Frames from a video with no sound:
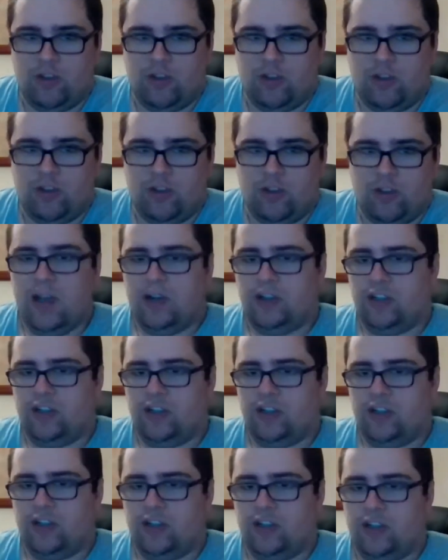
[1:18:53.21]
you have
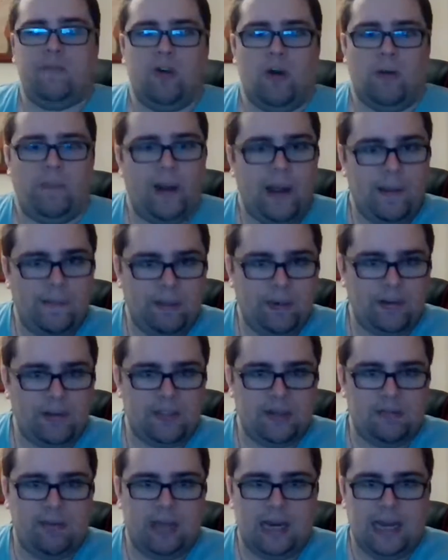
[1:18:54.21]
just give them your
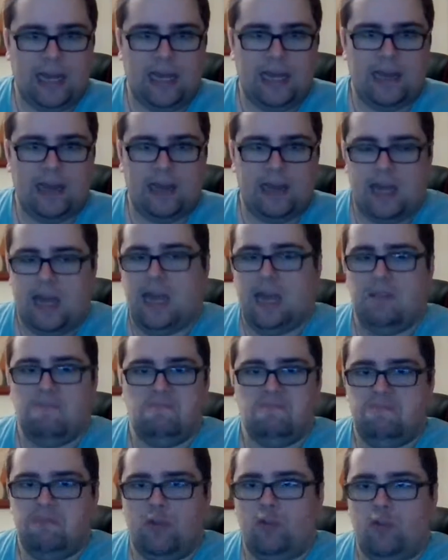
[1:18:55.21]
papers and be like hey
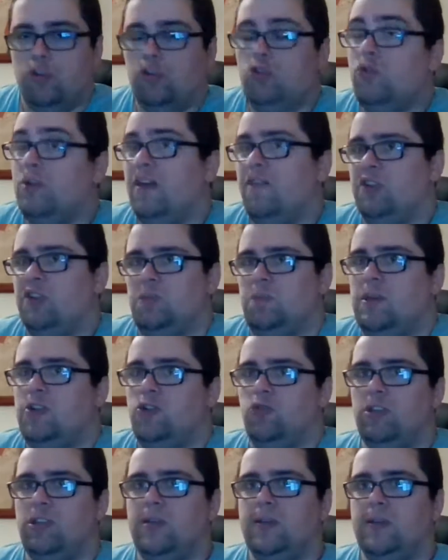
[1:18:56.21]
could you give a
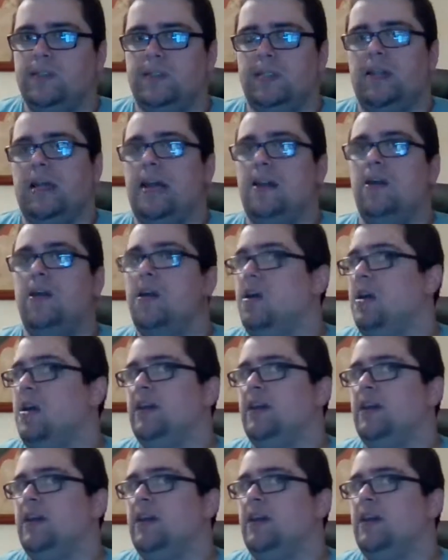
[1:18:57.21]
speech with this and then